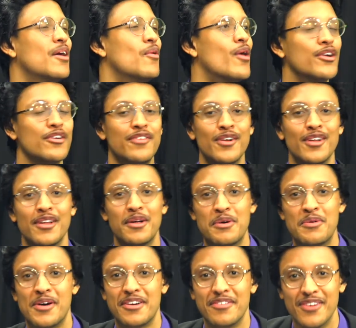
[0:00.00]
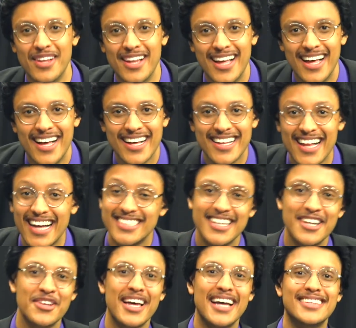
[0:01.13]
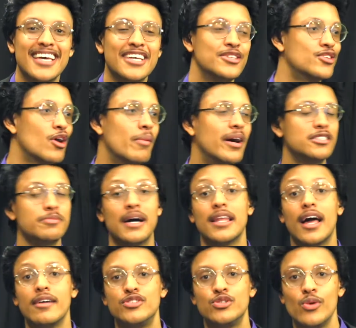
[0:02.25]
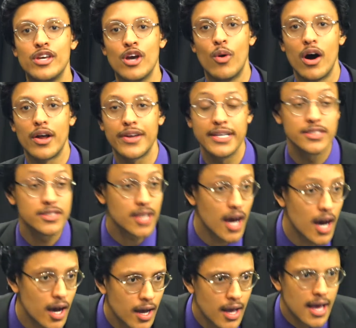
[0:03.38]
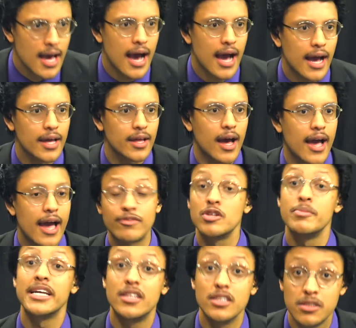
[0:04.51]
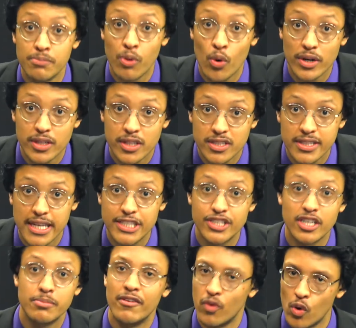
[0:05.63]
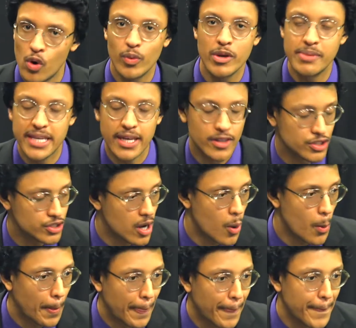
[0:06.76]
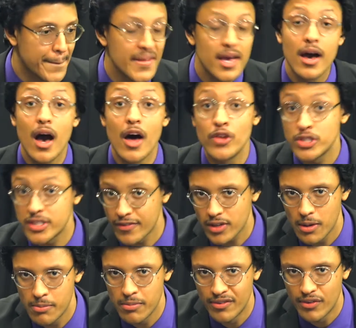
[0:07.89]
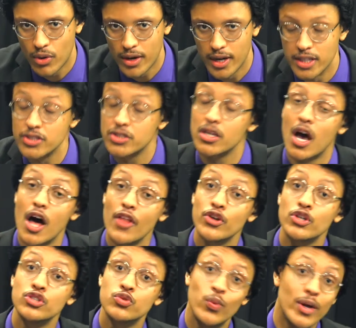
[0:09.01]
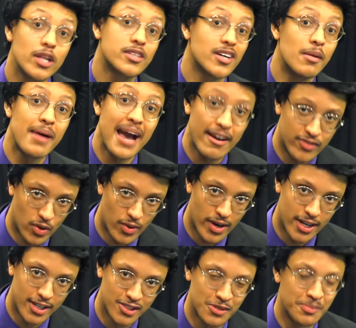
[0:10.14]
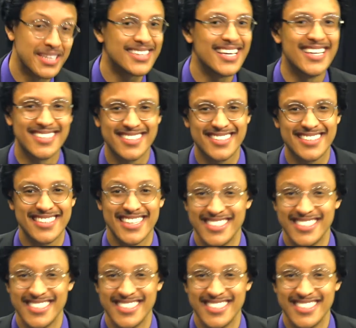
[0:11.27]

Wonderful, wonderful. Glad to hear that. Thank you so much, my live studio audience. I have to make this important distinction before we begin the show. Others have come before us. Others will come after us. But this